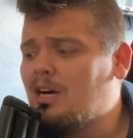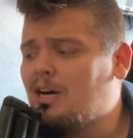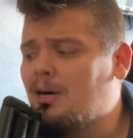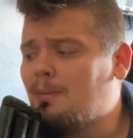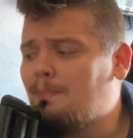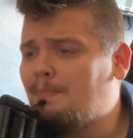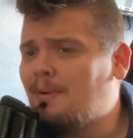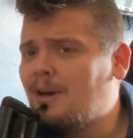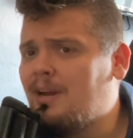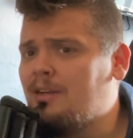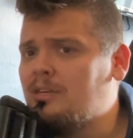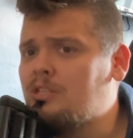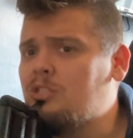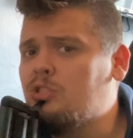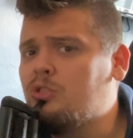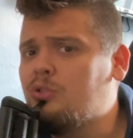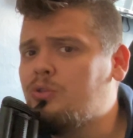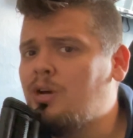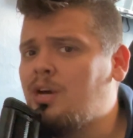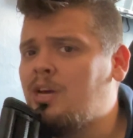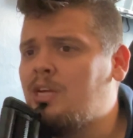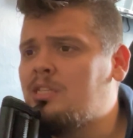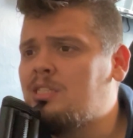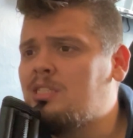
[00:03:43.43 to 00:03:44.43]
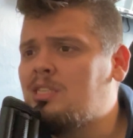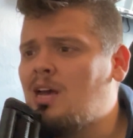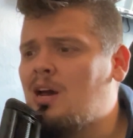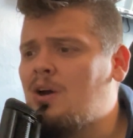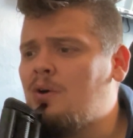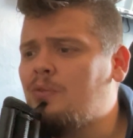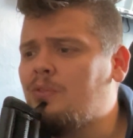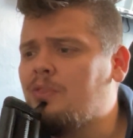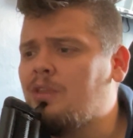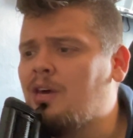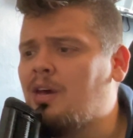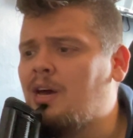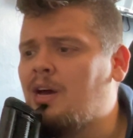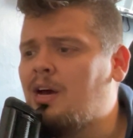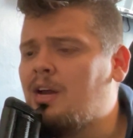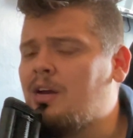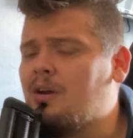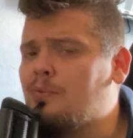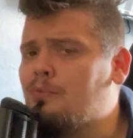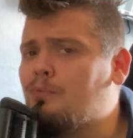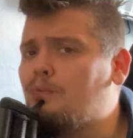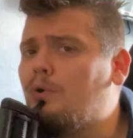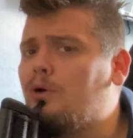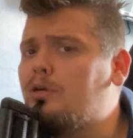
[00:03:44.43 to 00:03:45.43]
better strains out there, and I
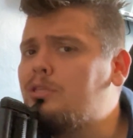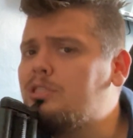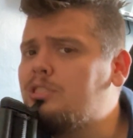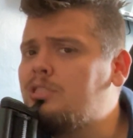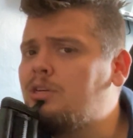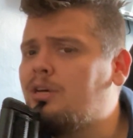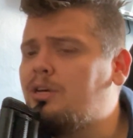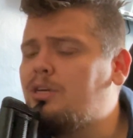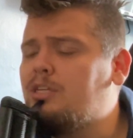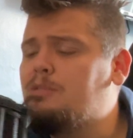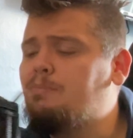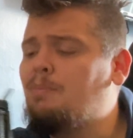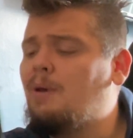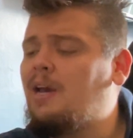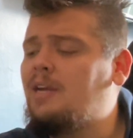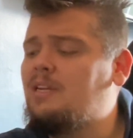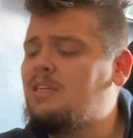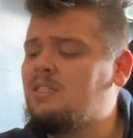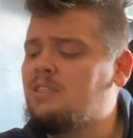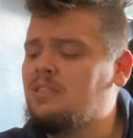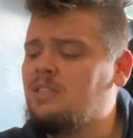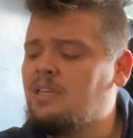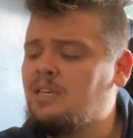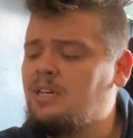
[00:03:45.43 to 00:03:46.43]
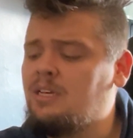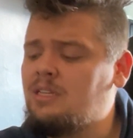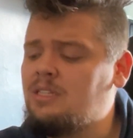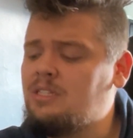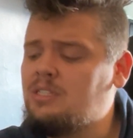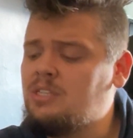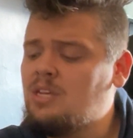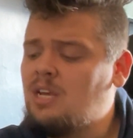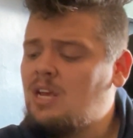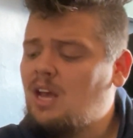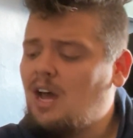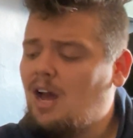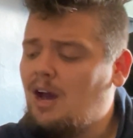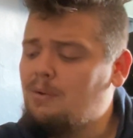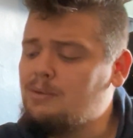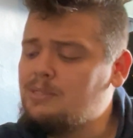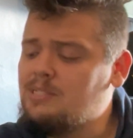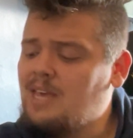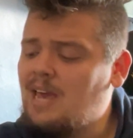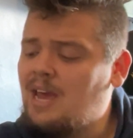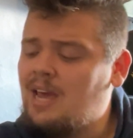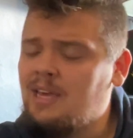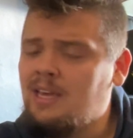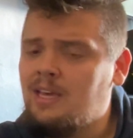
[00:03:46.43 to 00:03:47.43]
was not expecting this. I was
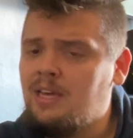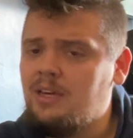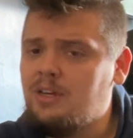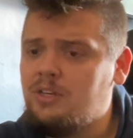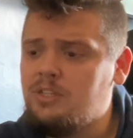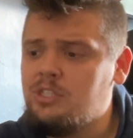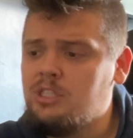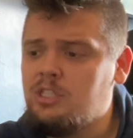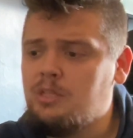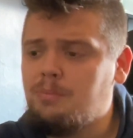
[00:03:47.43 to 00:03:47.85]
getting it because of the